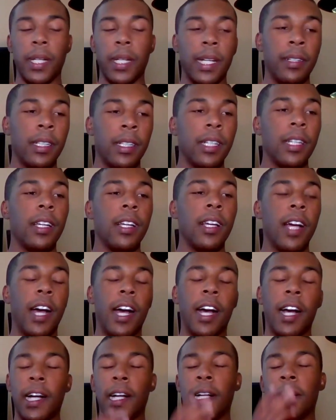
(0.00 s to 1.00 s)
But
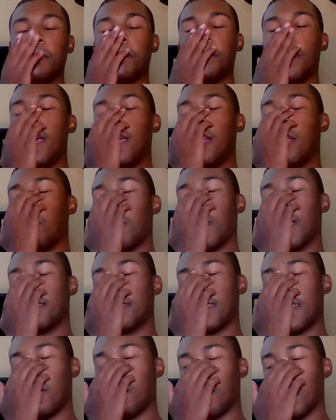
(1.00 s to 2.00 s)

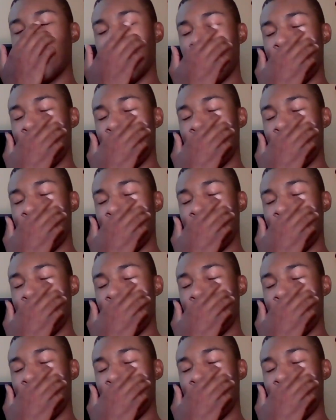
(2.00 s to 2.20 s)
anyways, we